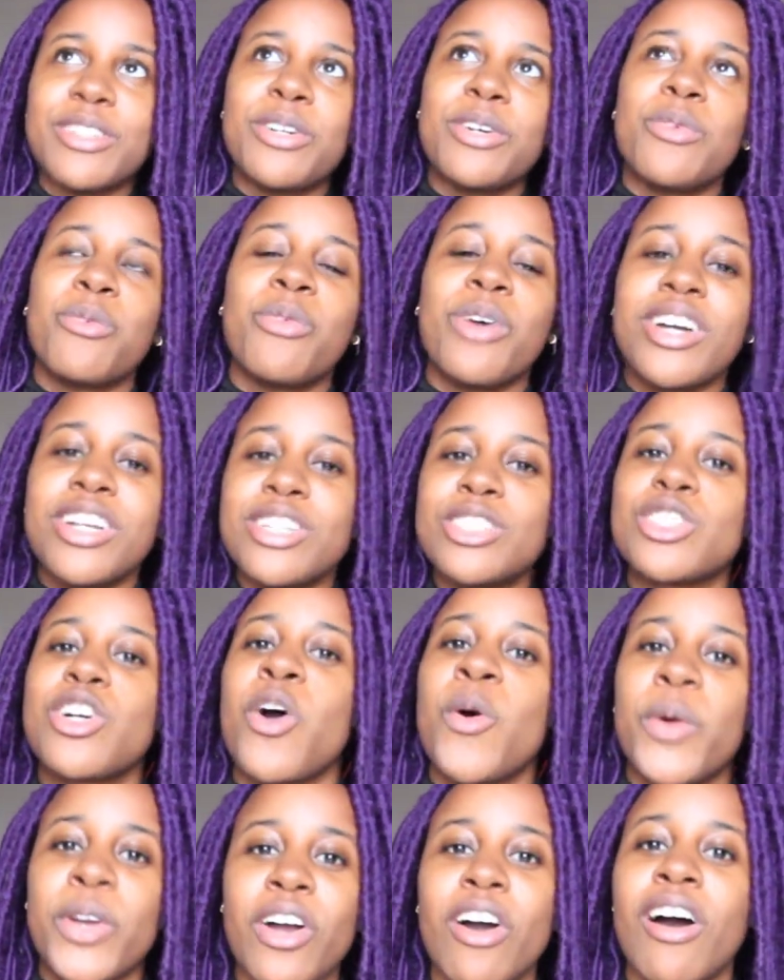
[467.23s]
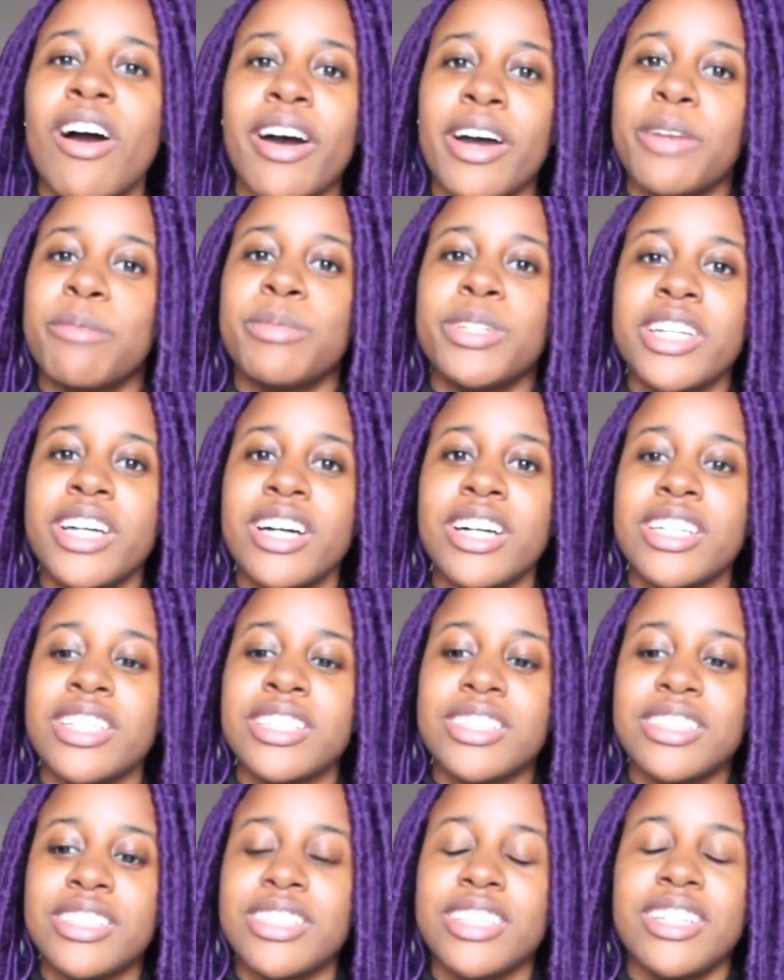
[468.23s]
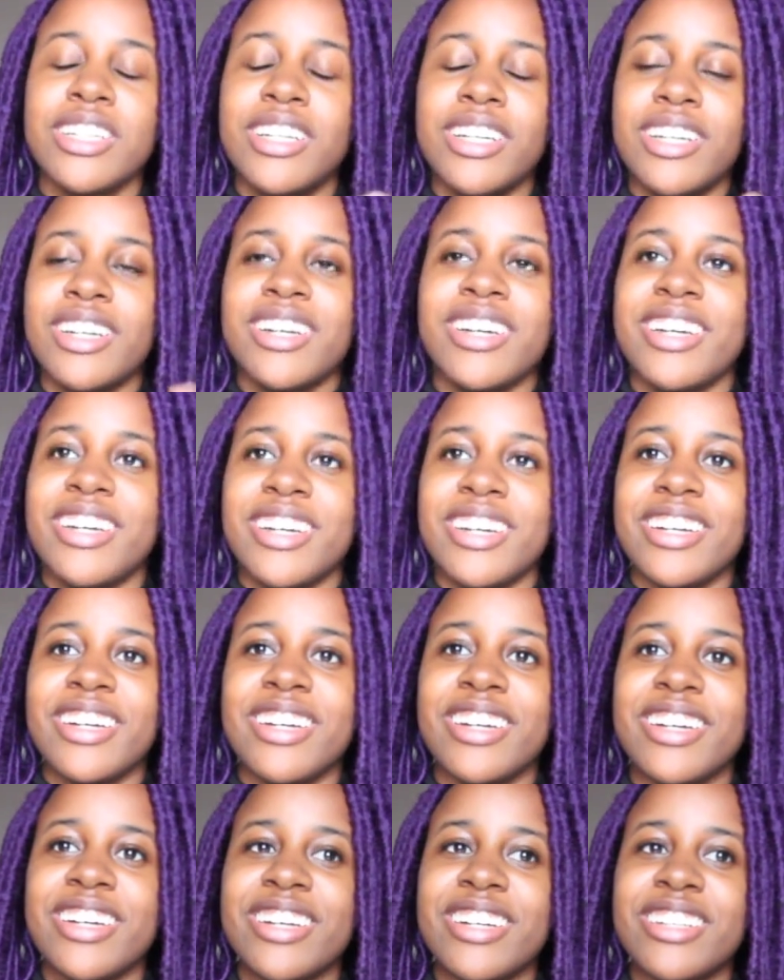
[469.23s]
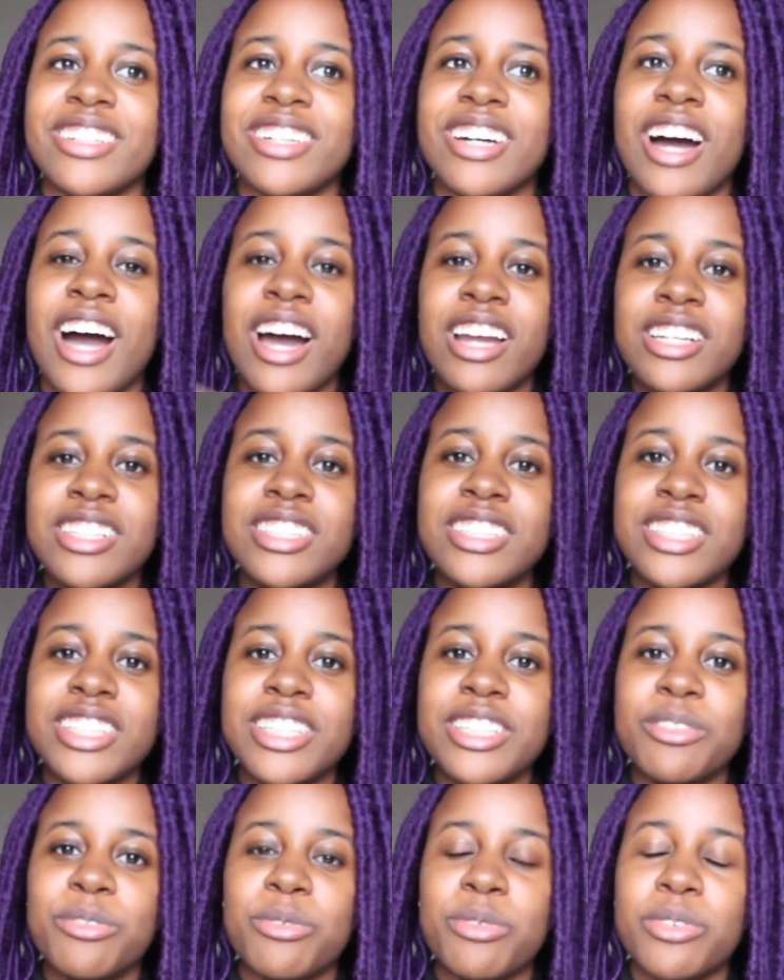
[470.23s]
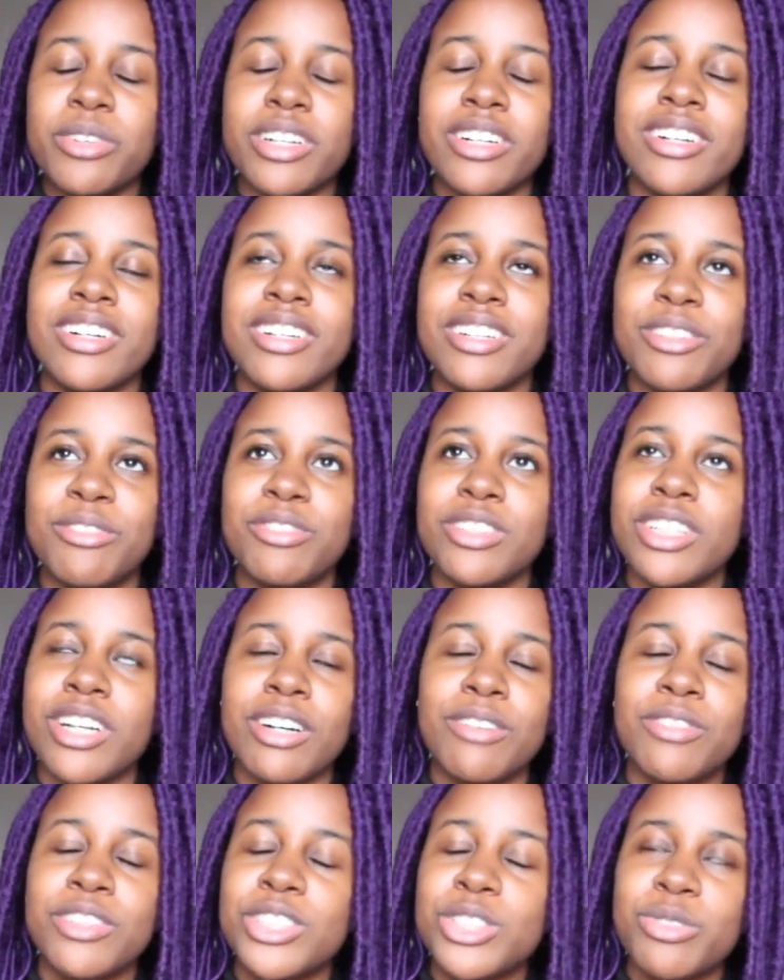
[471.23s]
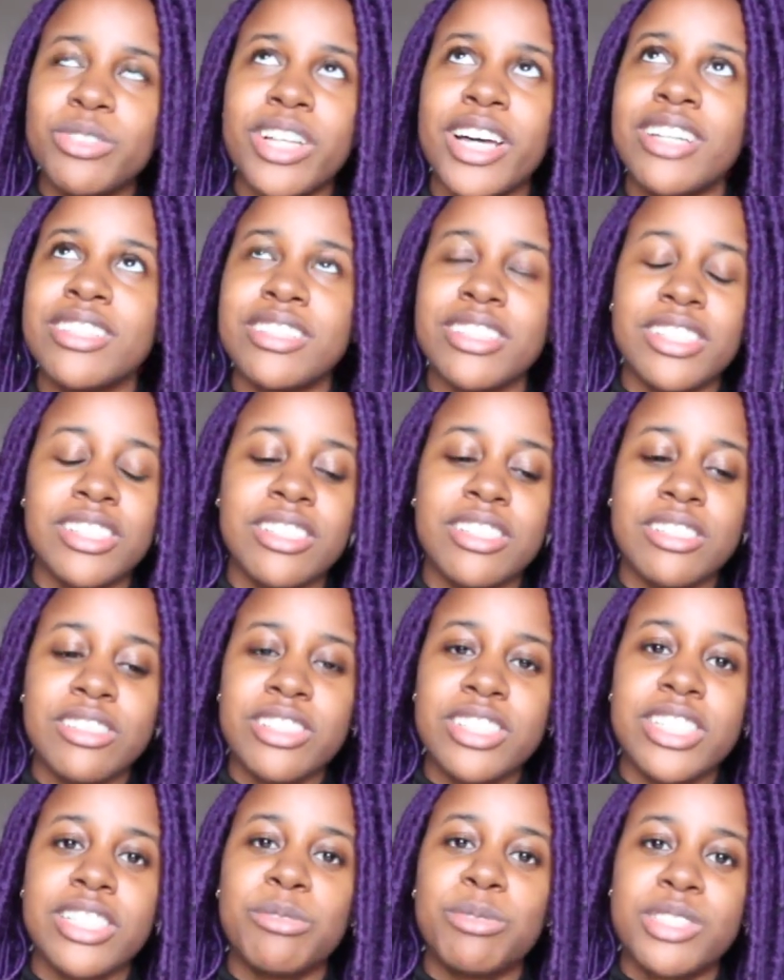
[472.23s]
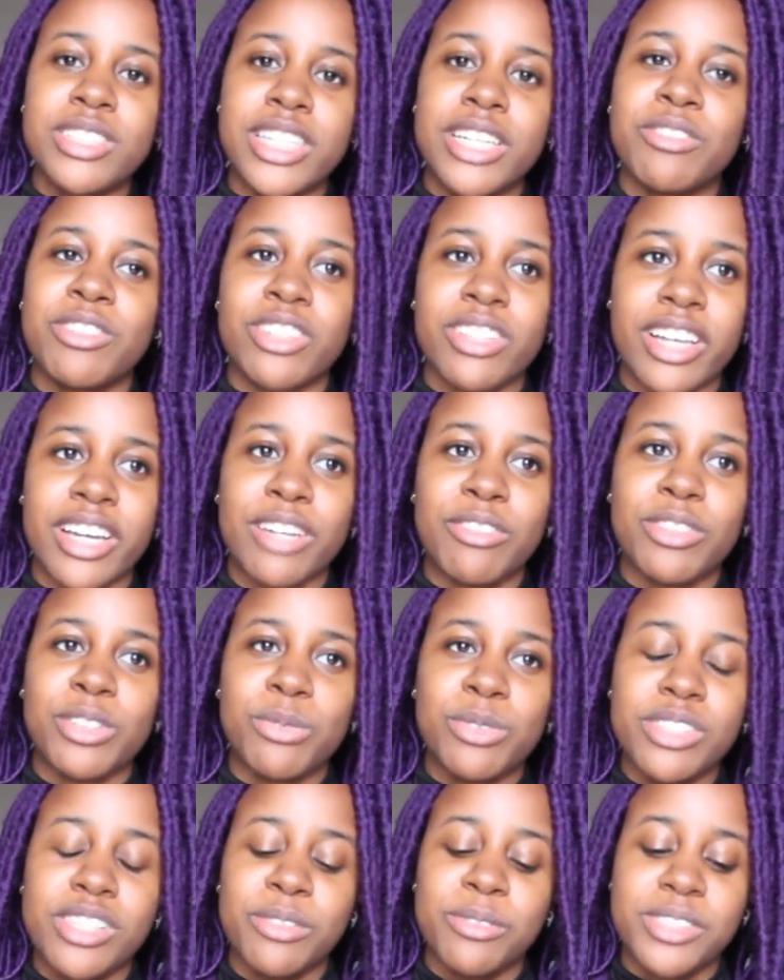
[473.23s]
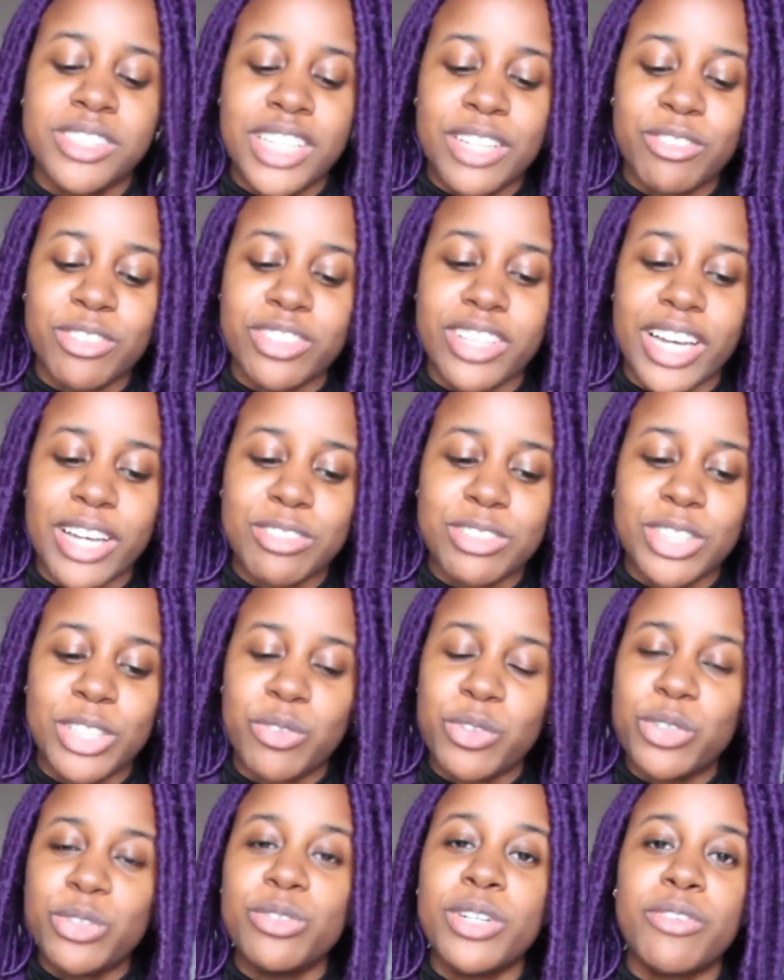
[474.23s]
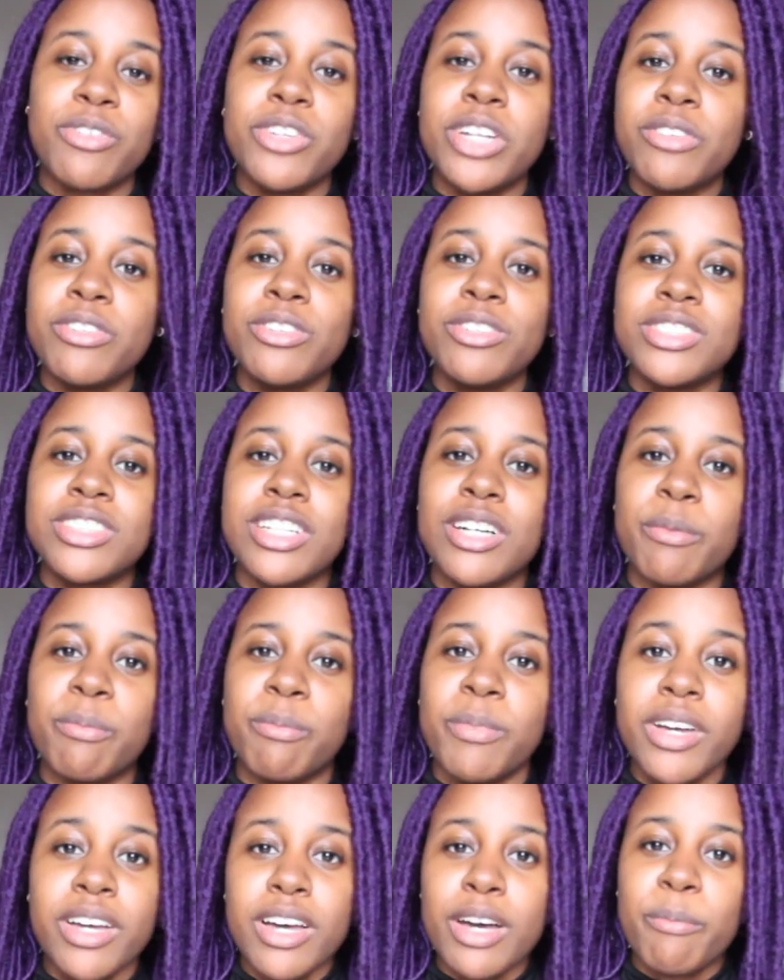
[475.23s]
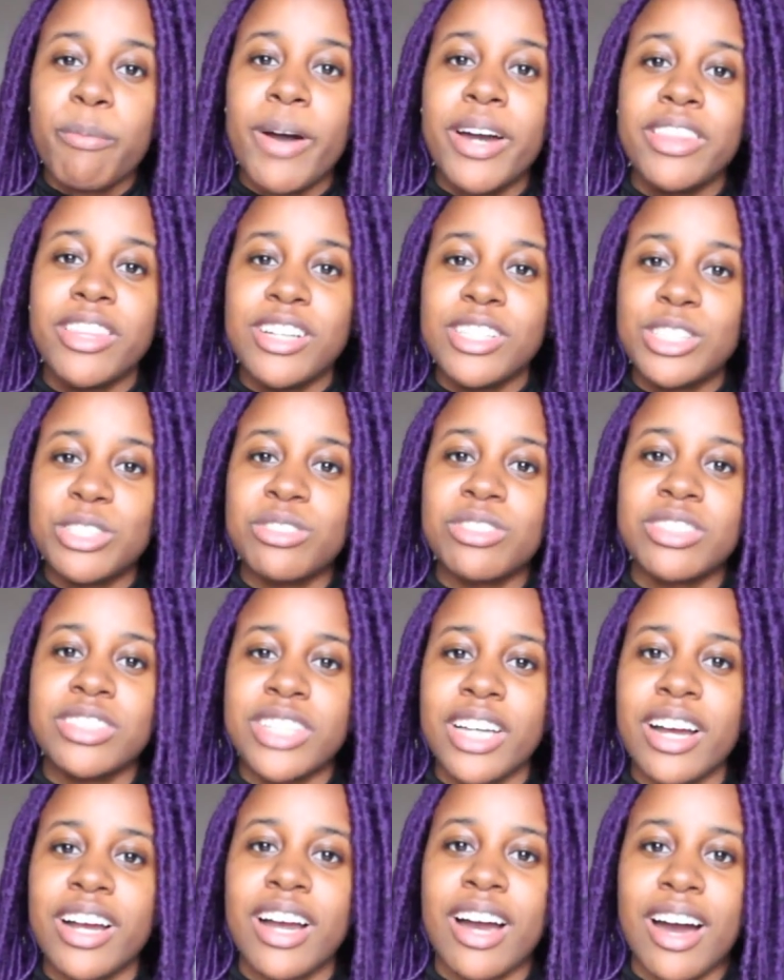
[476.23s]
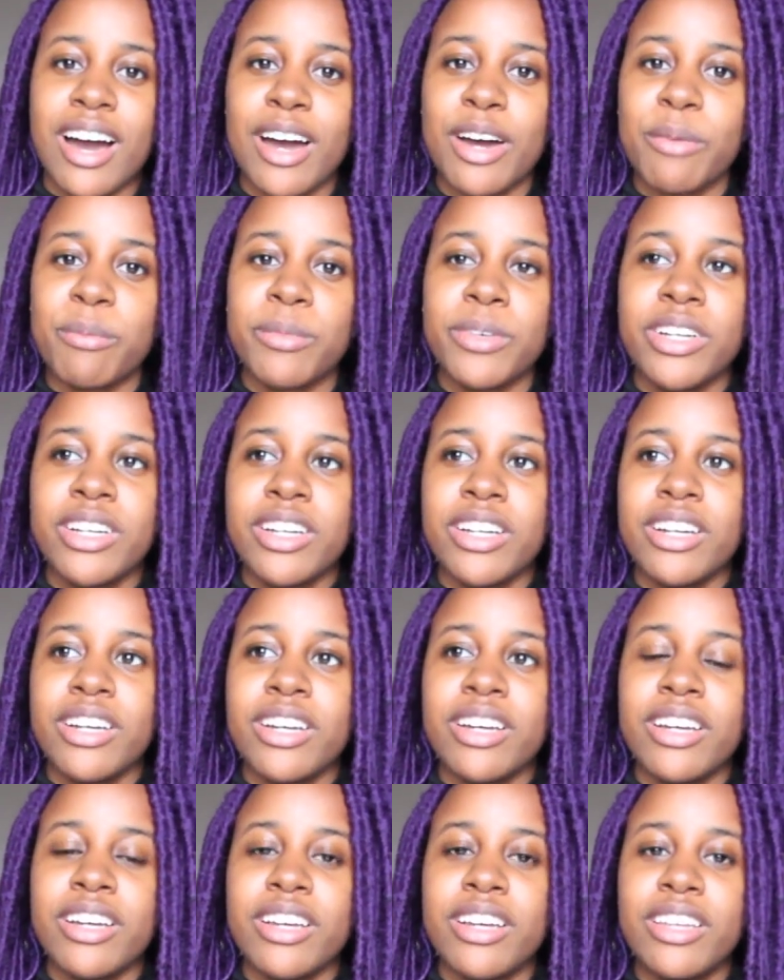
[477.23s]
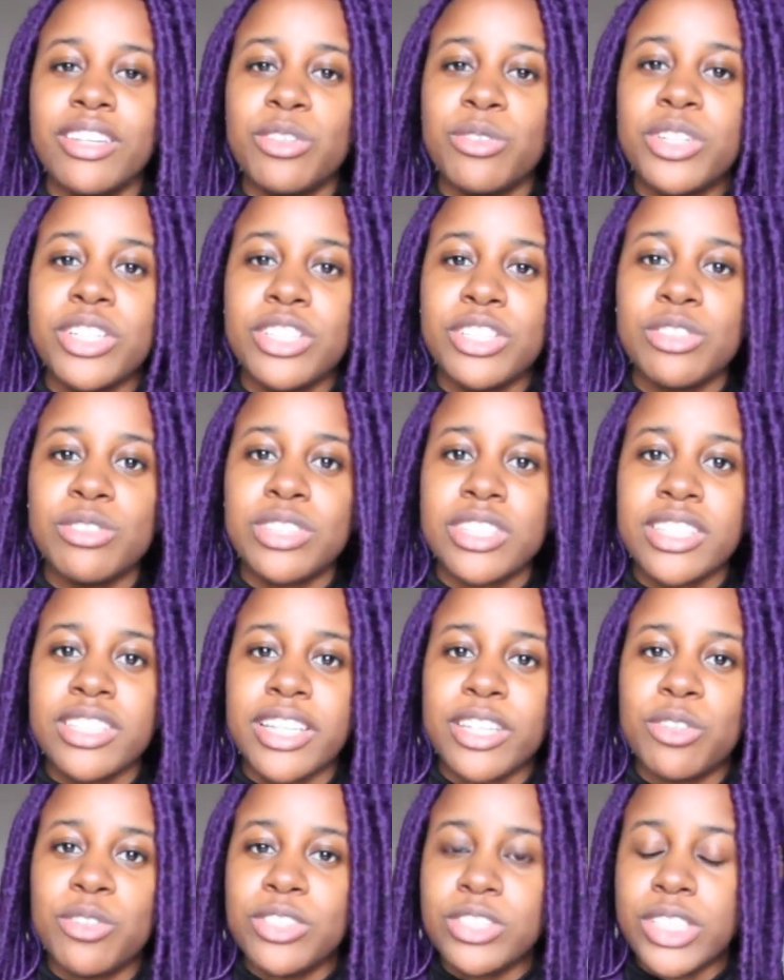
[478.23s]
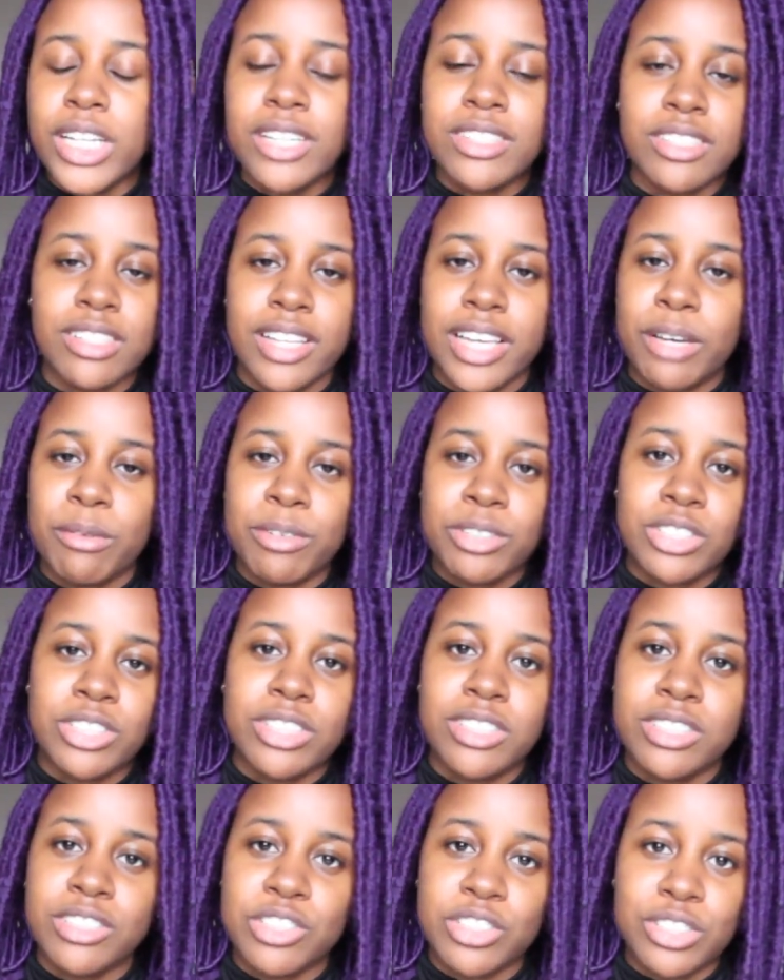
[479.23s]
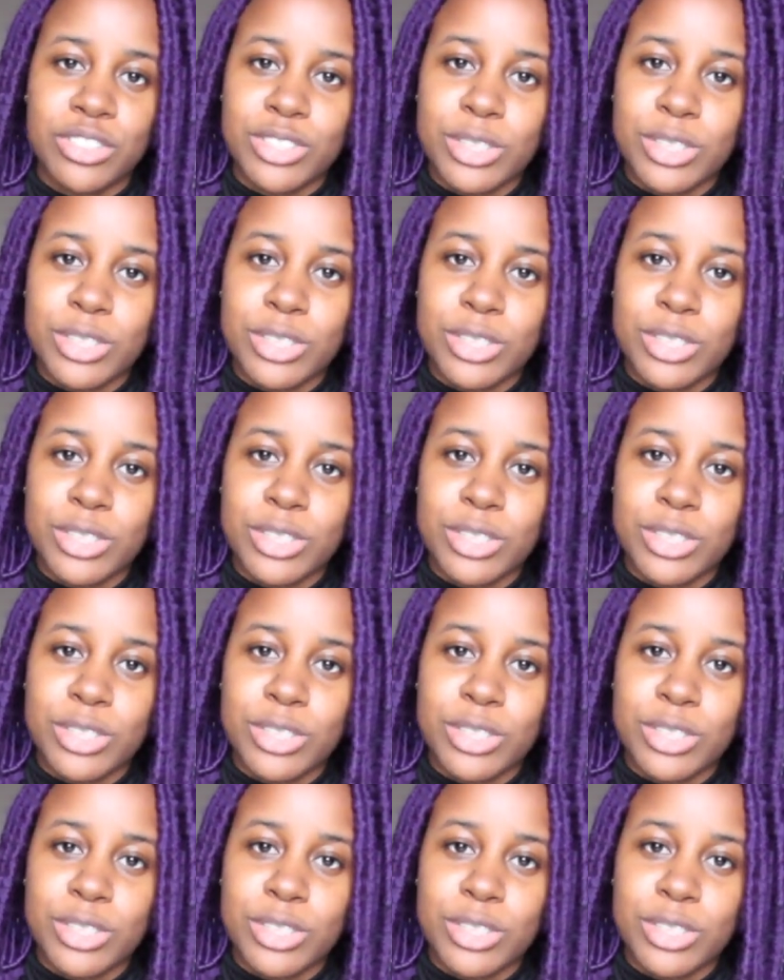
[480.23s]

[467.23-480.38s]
what is going on because honestly a visualizer it literally it would save your life it would, it would save your life so if you if you never used a pythontutor.com you can use it like you can change the language it doesn't just